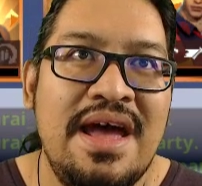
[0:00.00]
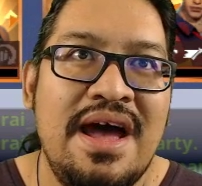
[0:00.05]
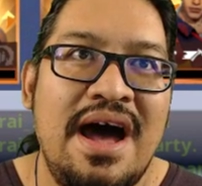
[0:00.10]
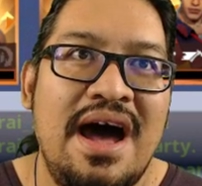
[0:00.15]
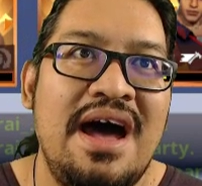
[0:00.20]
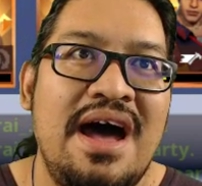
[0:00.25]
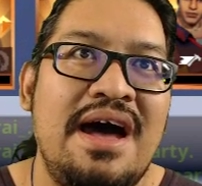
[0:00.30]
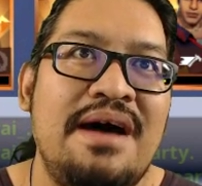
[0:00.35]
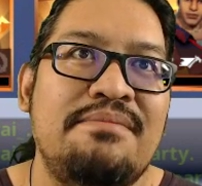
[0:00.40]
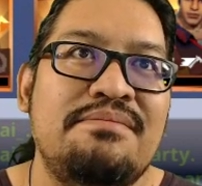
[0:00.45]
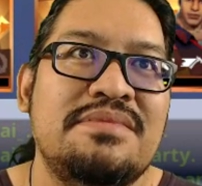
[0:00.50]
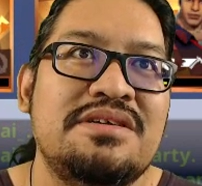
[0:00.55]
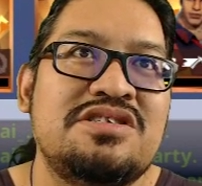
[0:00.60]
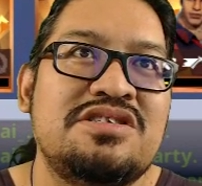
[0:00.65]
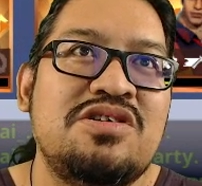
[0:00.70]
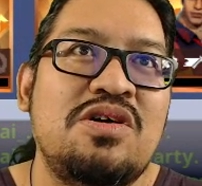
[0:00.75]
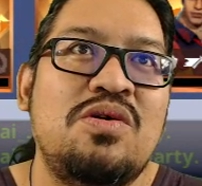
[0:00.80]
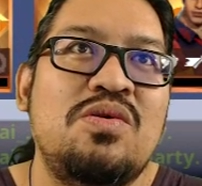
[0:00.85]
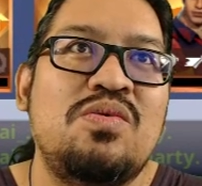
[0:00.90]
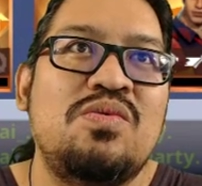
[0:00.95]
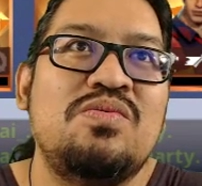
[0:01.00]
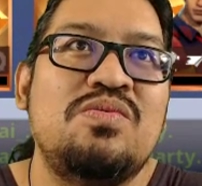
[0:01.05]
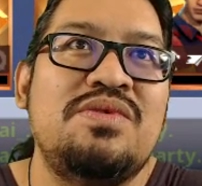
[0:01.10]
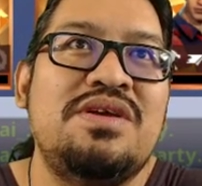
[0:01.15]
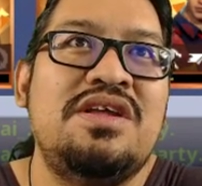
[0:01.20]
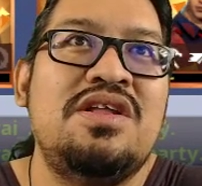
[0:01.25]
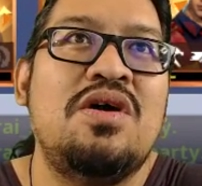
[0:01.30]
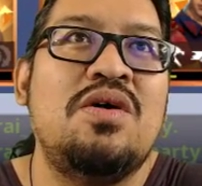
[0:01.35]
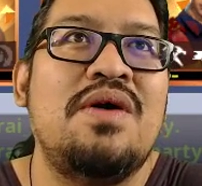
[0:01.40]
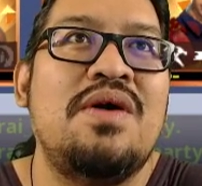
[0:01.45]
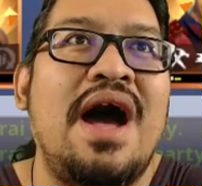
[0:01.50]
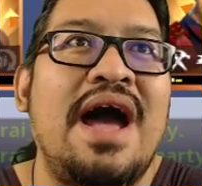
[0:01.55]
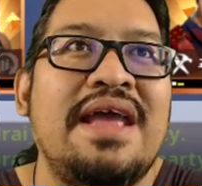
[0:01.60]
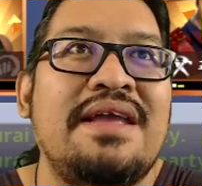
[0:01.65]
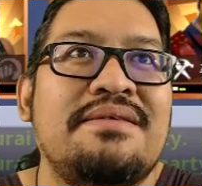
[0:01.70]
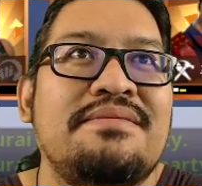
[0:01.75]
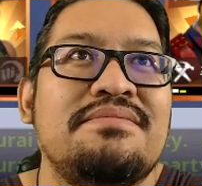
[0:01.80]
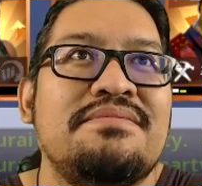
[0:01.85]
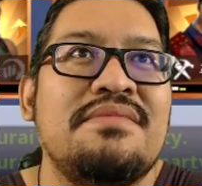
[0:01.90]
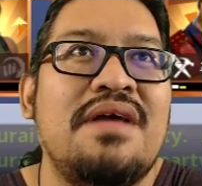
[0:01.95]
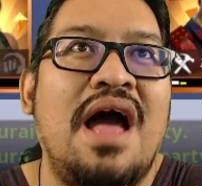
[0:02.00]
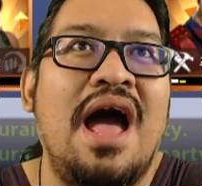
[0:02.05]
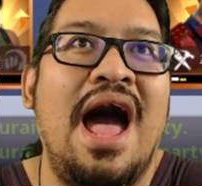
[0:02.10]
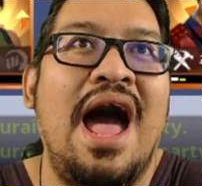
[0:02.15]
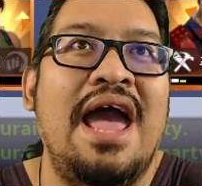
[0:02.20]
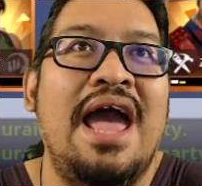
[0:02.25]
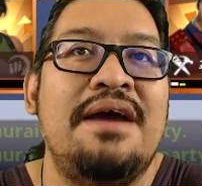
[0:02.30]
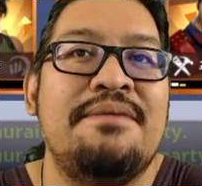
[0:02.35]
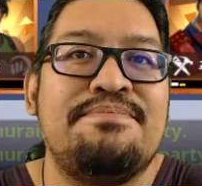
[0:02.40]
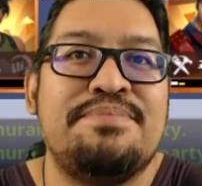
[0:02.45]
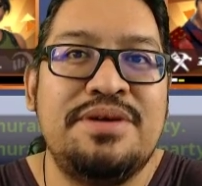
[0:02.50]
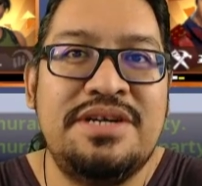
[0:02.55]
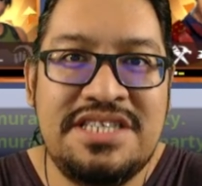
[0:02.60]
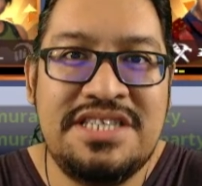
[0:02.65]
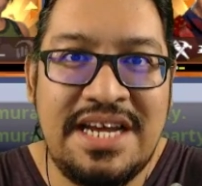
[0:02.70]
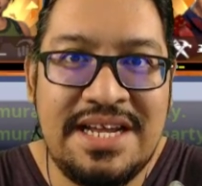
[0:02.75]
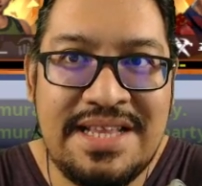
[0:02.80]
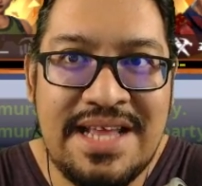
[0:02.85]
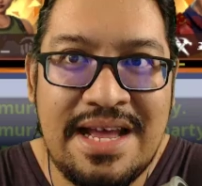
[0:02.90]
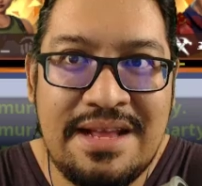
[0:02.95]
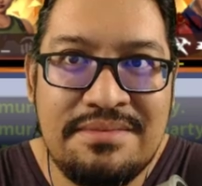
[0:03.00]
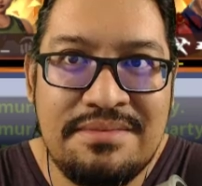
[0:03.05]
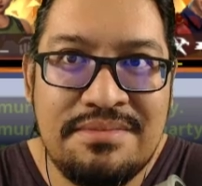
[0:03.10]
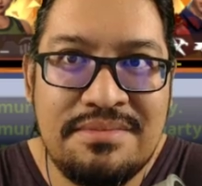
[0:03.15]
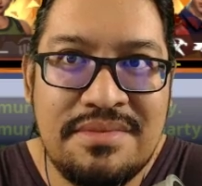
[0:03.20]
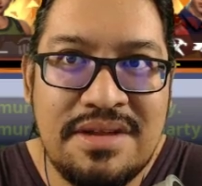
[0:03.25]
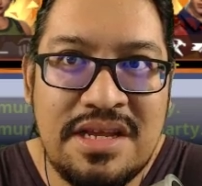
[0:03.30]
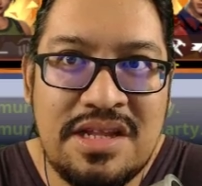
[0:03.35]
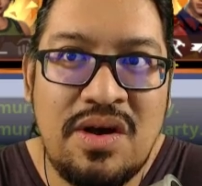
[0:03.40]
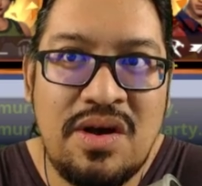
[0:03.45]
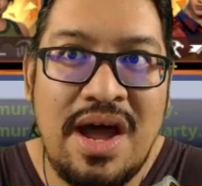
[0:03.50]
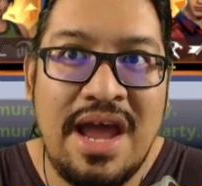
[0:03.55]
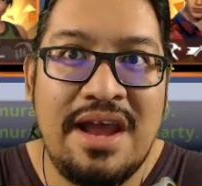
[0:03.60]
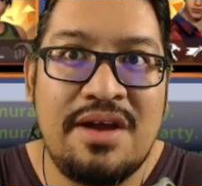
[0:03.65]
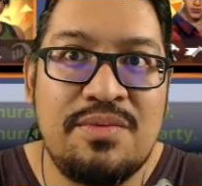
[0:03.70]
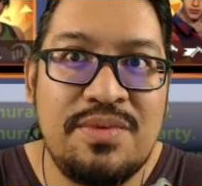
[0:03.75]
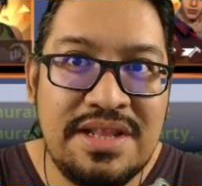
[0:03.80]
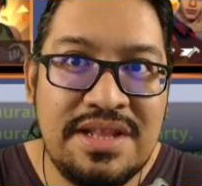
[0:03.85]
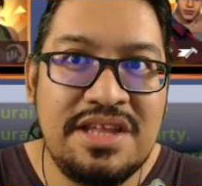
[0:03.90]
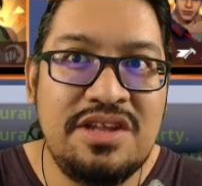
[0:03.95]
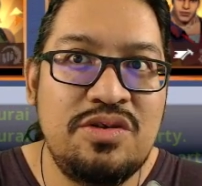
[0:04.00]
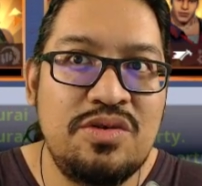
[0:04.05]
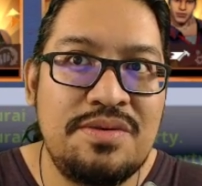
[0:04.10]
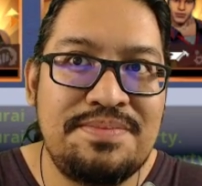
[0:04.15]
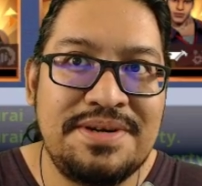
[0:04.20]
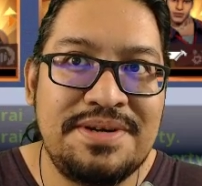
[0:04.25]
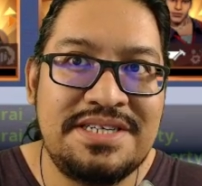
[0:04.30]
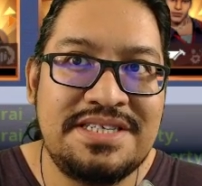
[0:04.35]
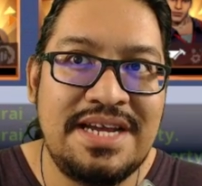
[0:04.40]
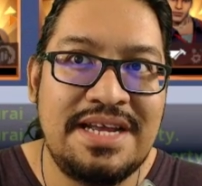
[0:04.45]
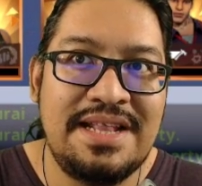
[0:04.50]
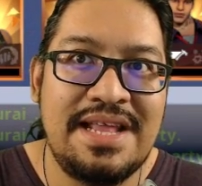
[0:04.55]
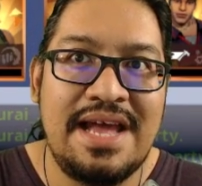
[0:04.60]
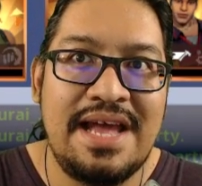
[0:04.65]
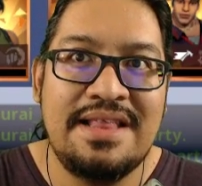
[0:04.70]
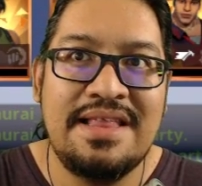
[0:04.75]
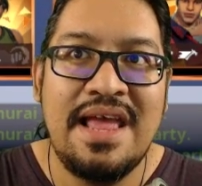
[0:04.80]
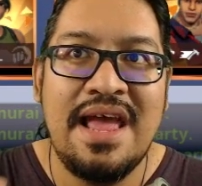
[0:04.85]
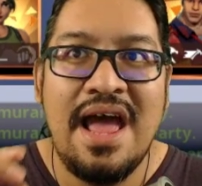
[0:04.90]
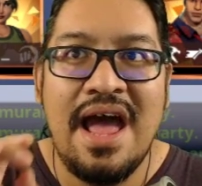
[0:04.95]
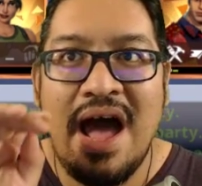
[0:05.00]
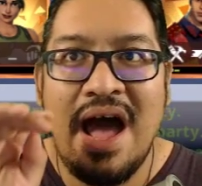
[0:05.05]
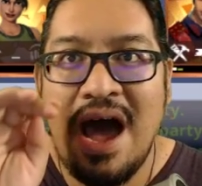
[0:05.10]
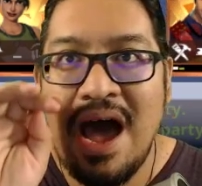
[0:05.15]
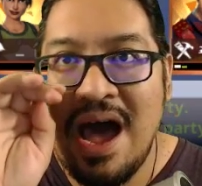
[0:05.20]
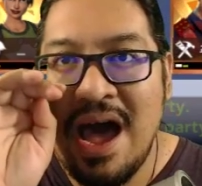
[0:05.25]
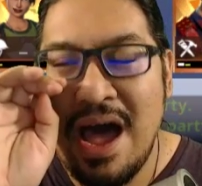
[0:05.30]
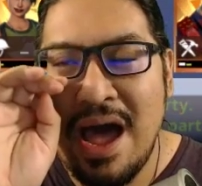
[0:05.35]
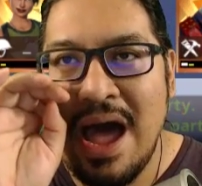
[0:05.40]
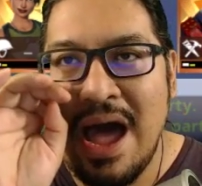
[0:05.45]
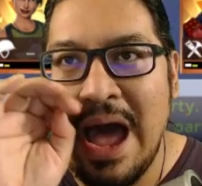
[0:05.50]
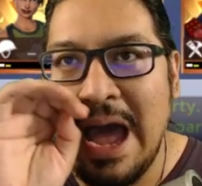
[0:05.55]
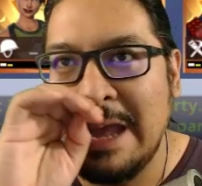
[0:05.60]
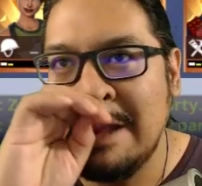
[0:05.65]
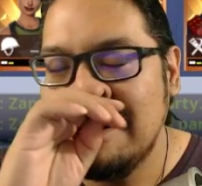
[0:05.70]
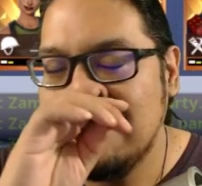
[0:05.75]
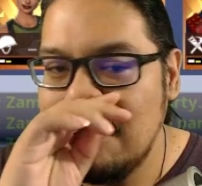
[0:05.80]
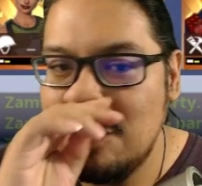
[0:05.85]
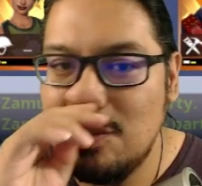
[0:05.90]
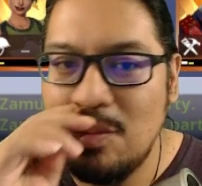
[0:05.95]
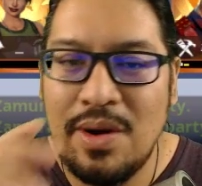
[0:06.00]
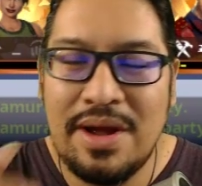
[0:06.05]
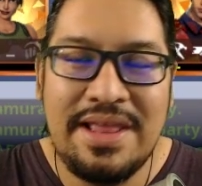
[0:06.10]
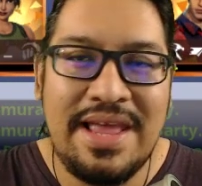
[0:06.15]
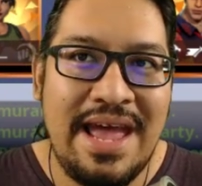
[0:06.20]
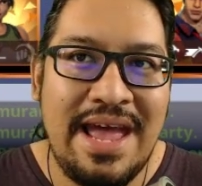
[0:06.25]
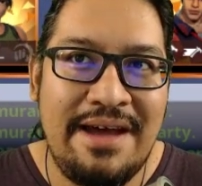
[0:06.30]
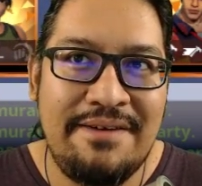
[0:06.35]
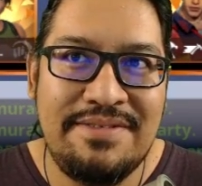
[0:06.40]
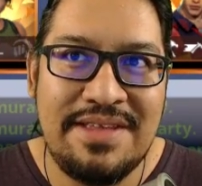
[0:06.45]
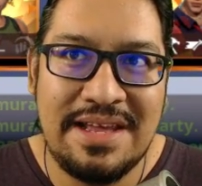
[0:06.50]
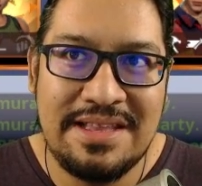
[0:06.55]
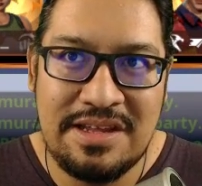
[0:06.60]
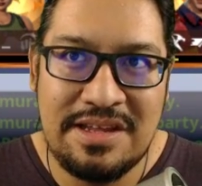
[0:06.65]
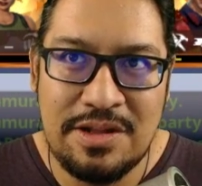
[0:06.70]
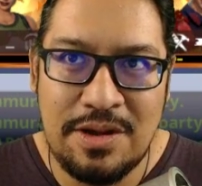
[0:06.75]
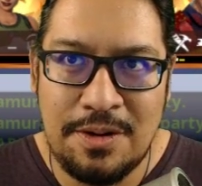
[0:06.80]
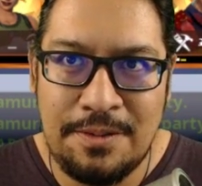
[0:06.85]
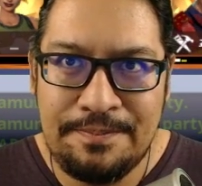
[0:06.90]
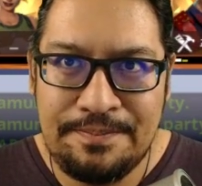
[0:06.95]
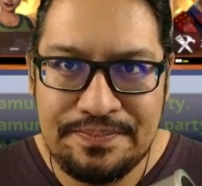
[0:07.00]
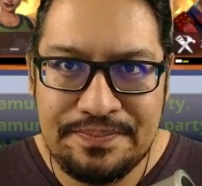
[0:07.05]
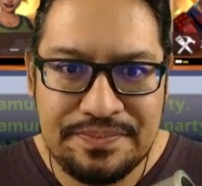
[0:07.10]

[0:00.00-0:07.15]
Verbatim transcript: Um, so, you know, I, I appreciate that. You know, I really do appreciate that. Uh, I do want to have that, you know.